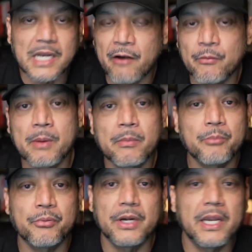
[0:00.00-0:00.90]
I remember
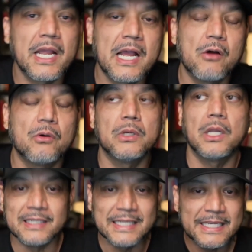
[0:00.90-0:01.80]
printing out
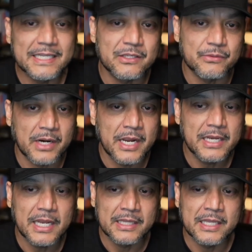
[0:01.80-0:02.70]
leads,
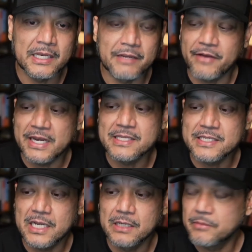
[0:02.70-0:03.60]
right? And then if I didn't
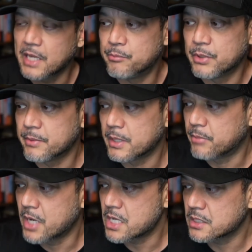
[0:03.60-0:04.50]
sell them, I put them in a
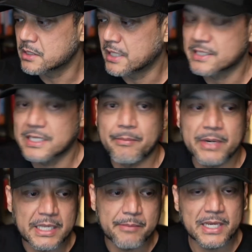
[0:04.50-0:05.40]
box and I said, I'm going
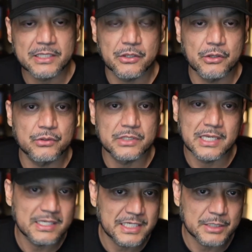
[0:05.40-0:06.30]
to get back to those
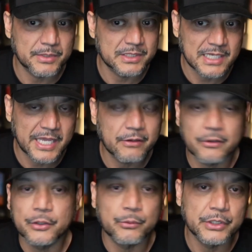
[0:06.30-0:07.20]
6 months later
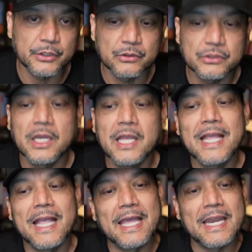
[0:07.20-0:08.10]
on the renewals.
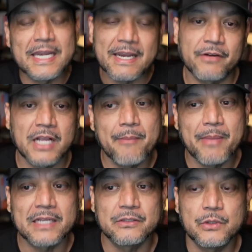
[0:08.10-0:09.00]
And I never got
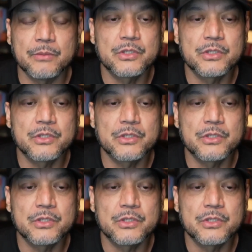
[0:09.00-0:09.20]
back to them.